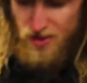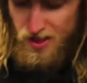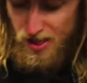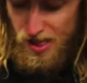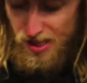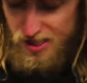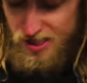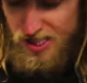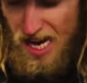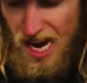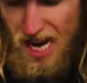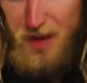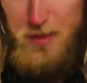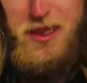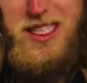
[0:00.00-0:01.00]
Now this
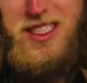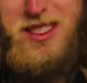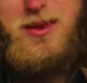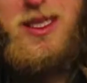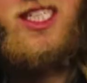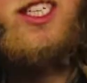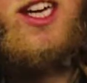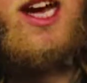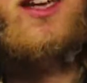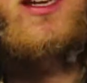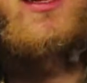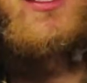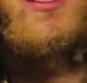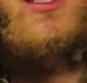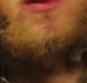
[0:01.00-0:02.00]
tag means it's been checked
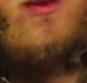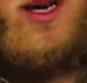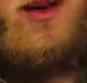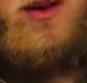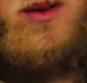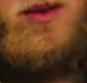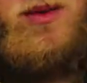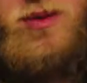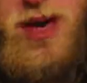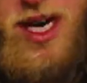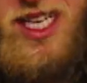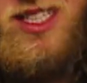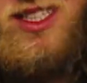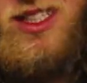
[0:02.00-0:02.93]
and that it's been ready to